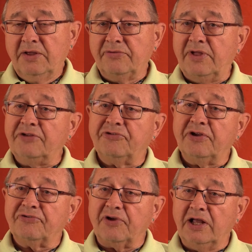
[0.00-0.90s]
That
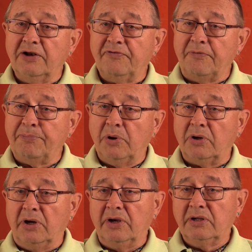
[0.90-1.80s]
sets ILIF
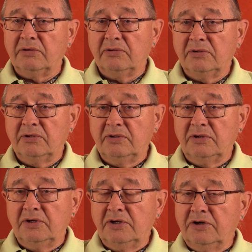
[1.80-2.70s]
apart
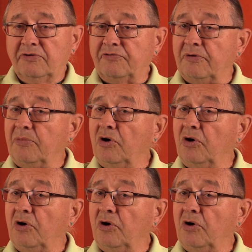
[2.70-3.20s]
from